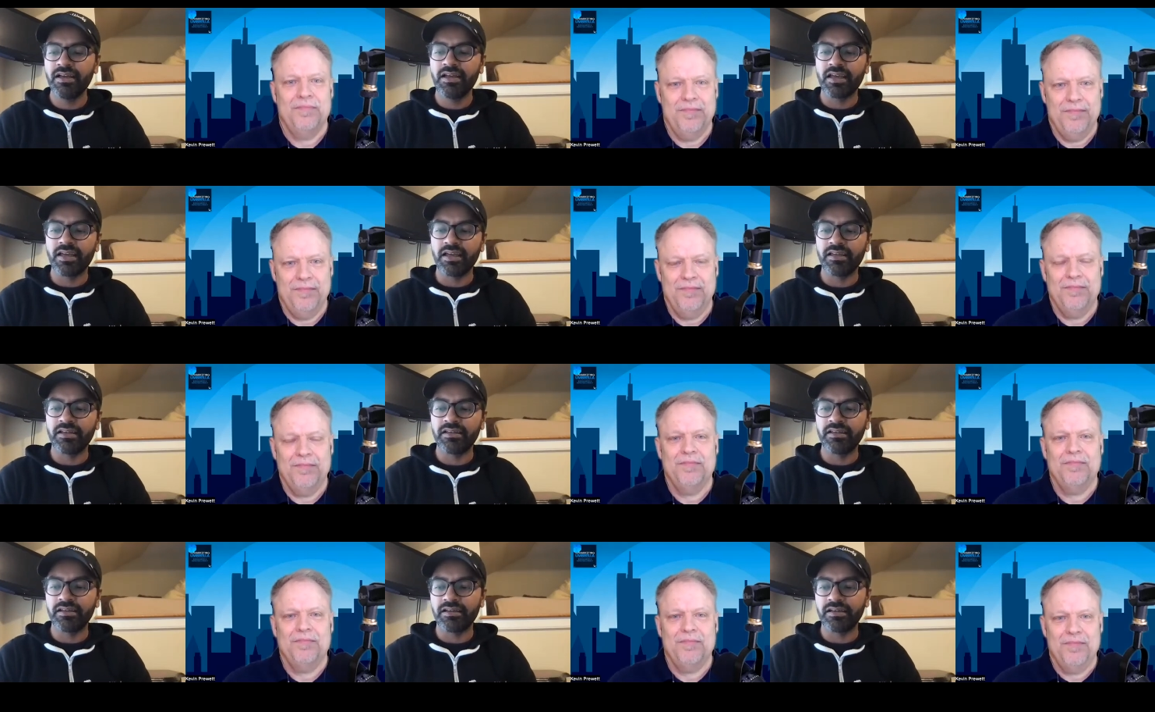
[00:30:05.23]

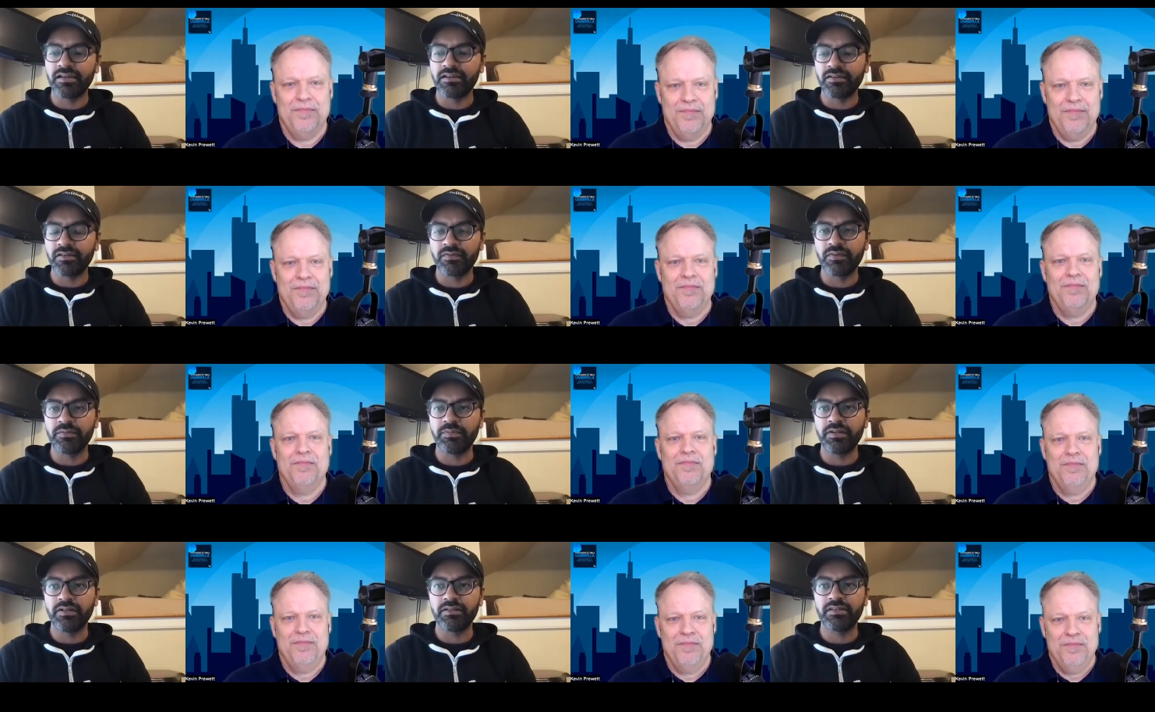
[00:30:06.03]
Speaker 1: And uh, you know, we
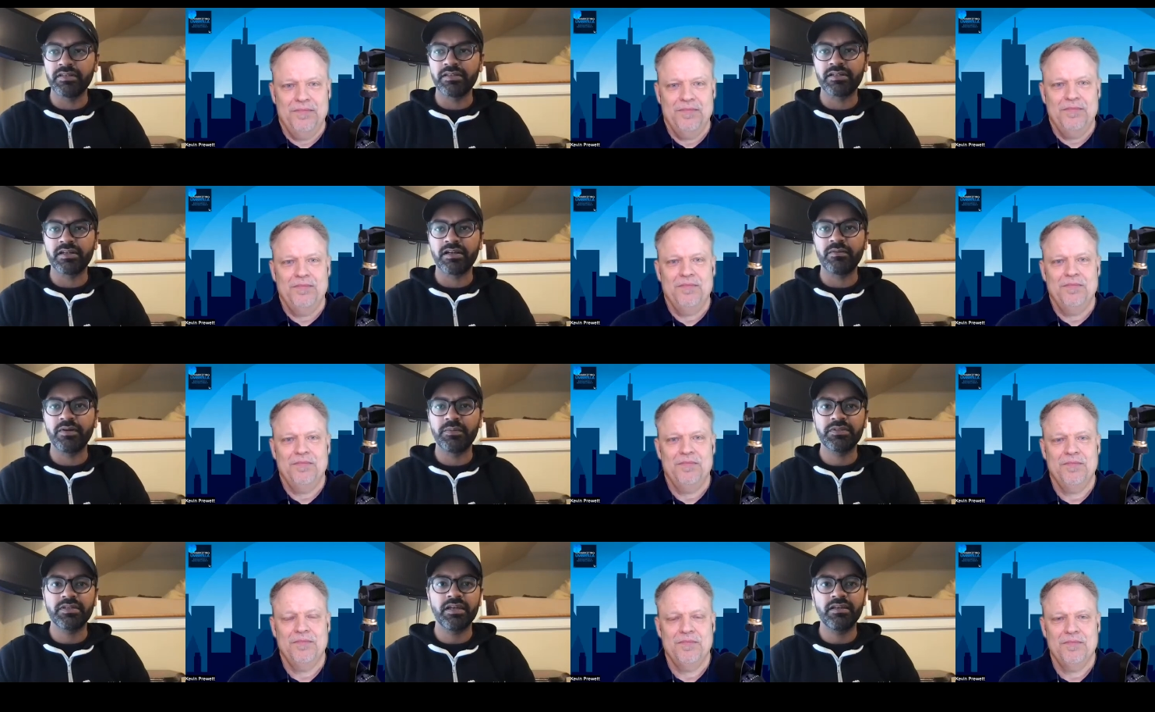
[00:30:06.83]
built the entire
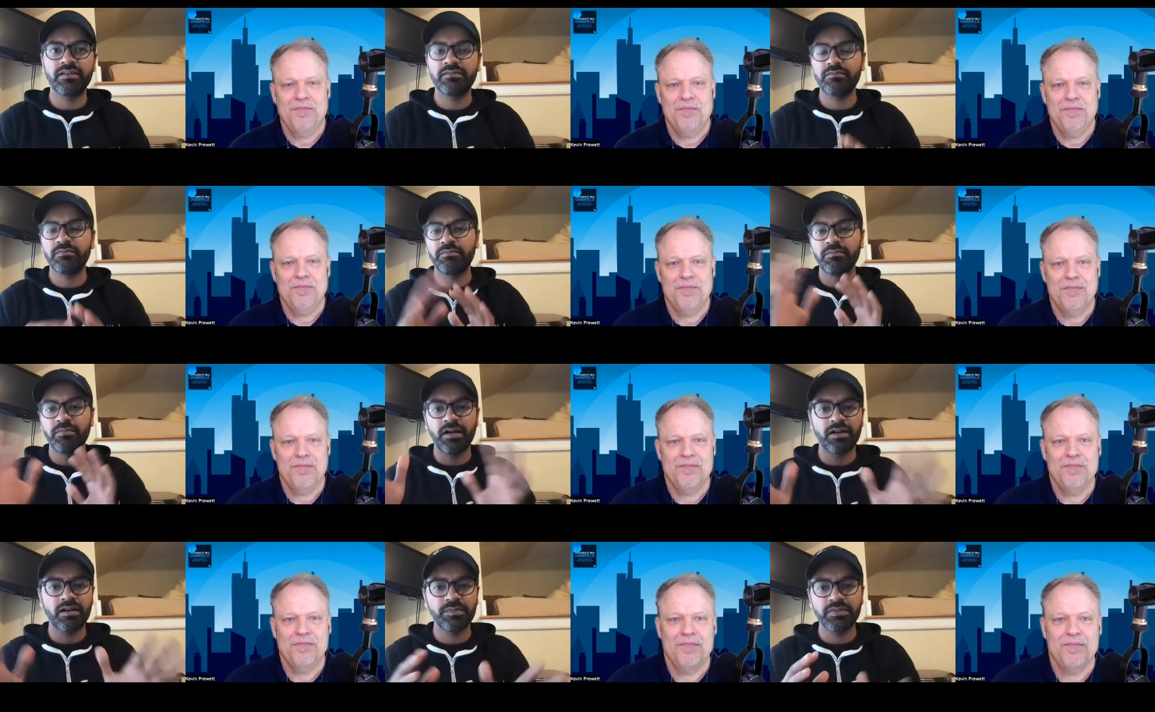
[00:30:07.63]
website,
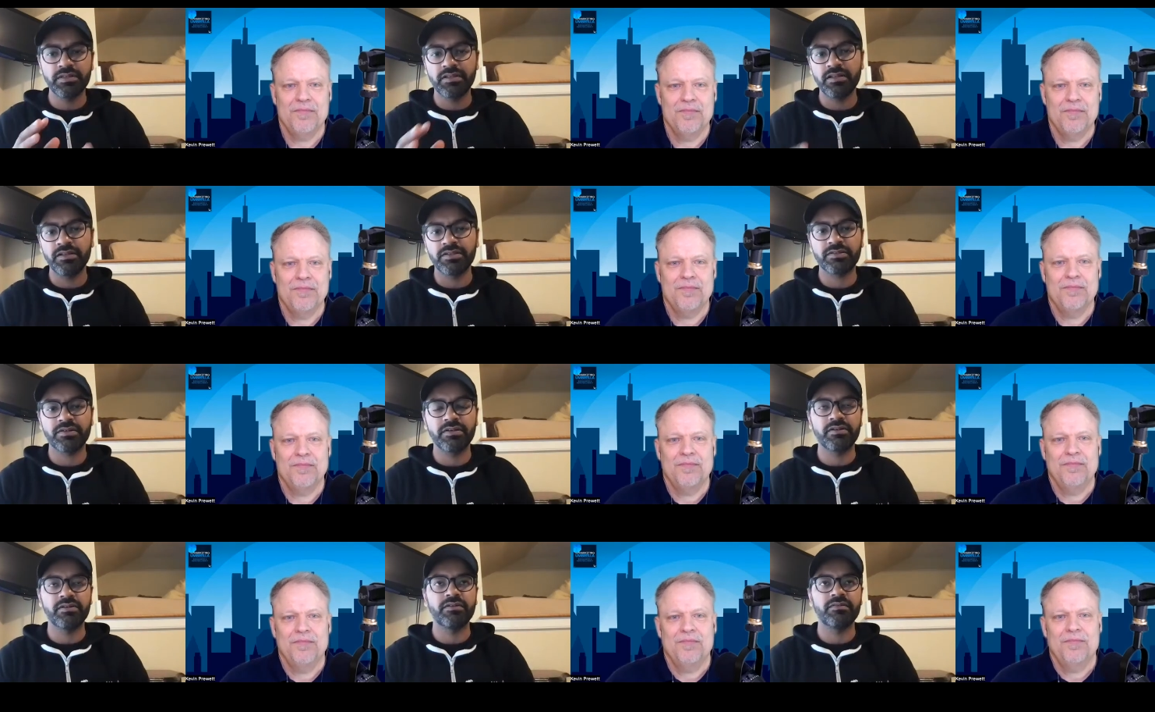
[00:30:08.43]
mockups in
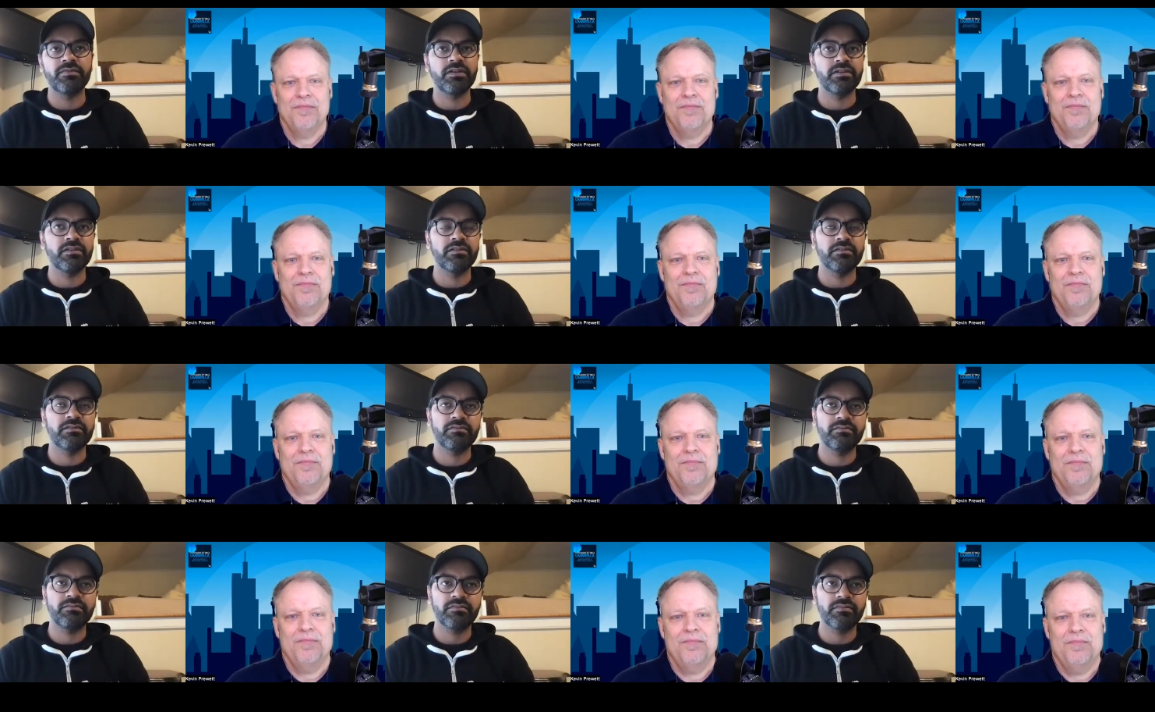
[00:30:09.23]
Illustrator. I've done
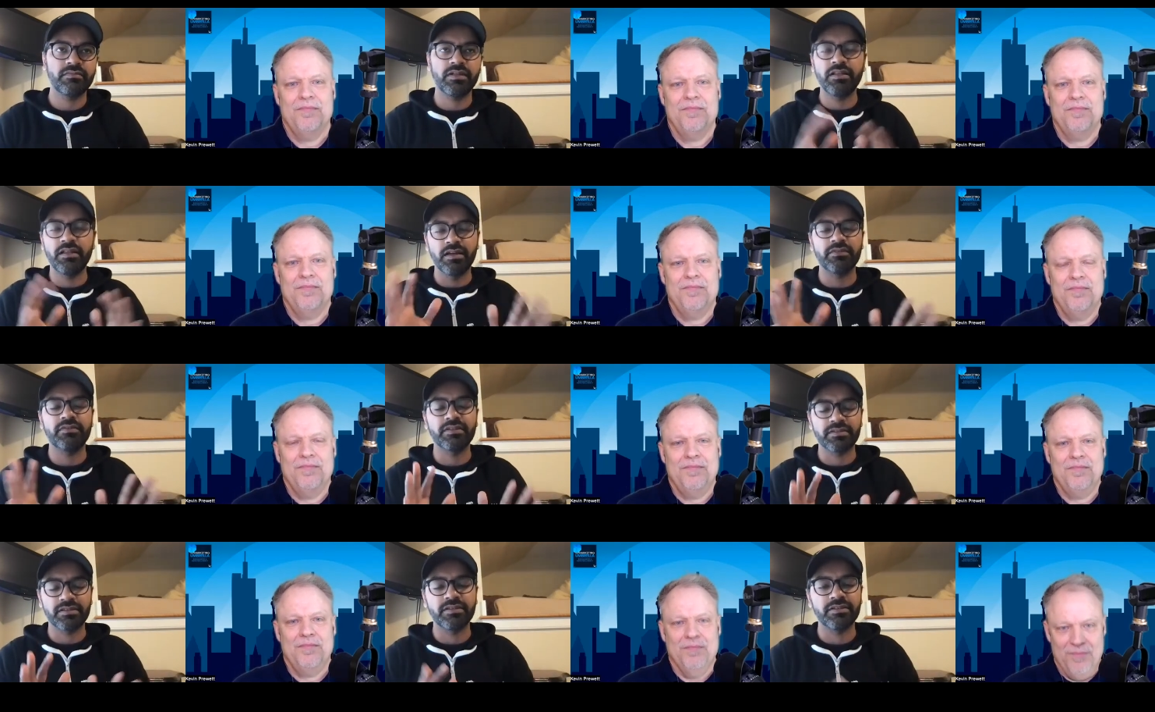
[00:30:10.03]
a lot of
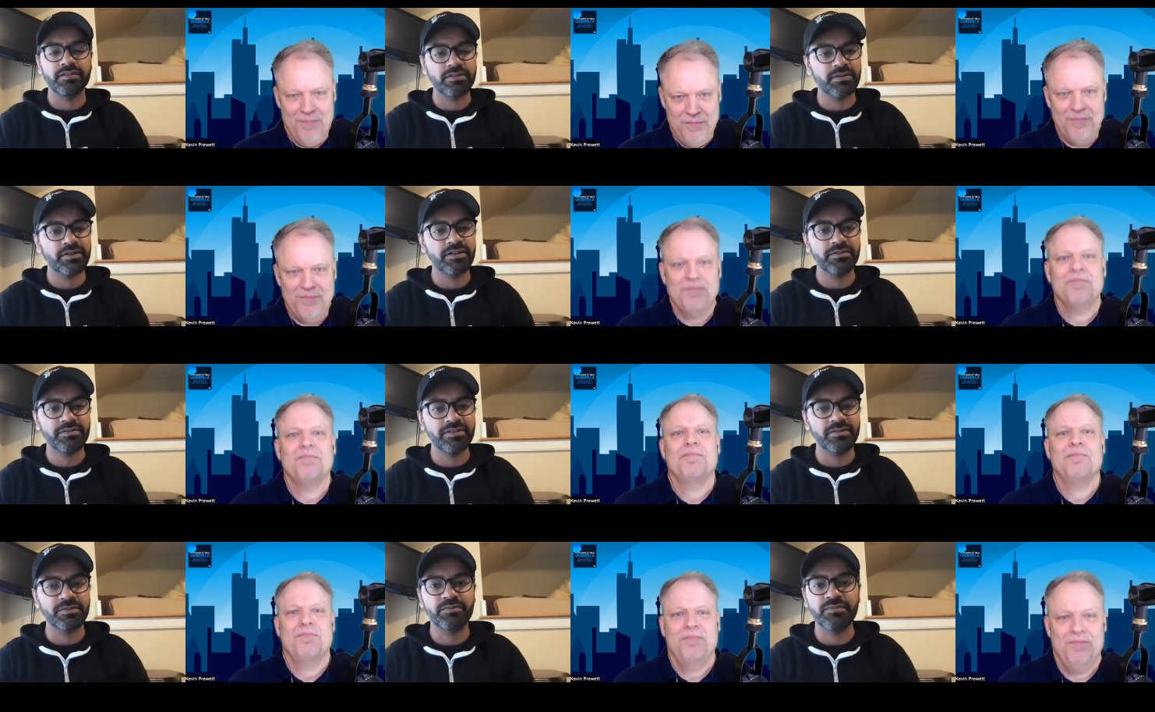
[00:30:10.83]
things in Illustrator.
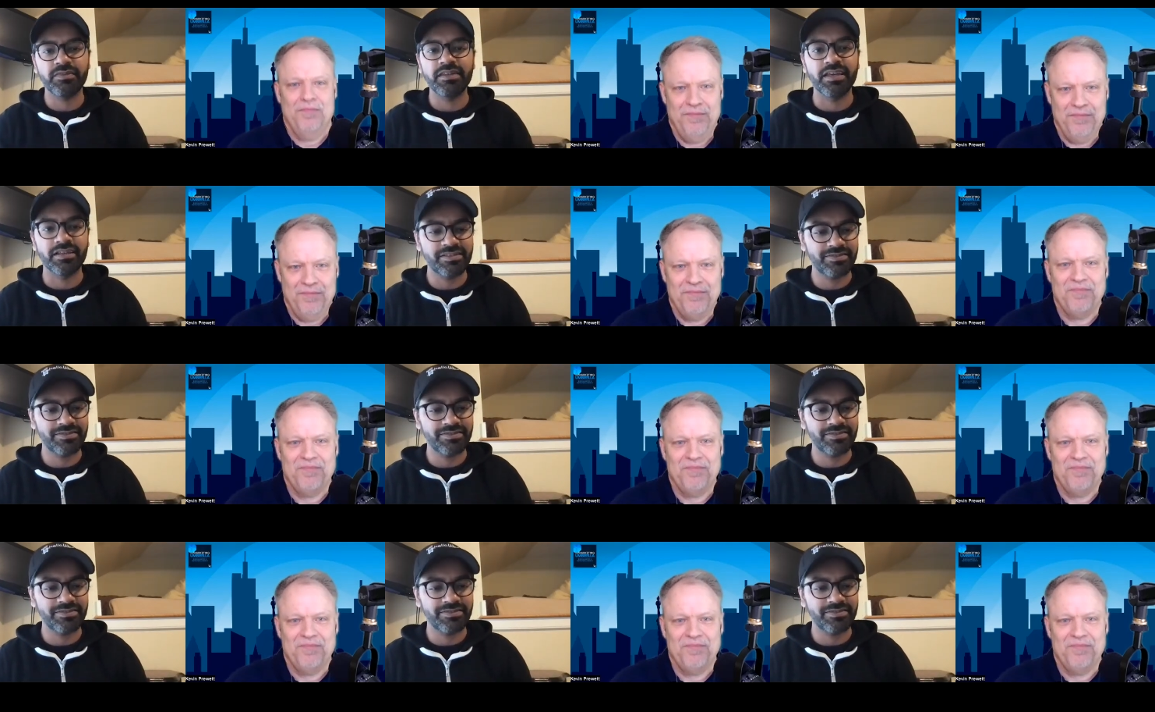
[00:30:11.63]
So yes,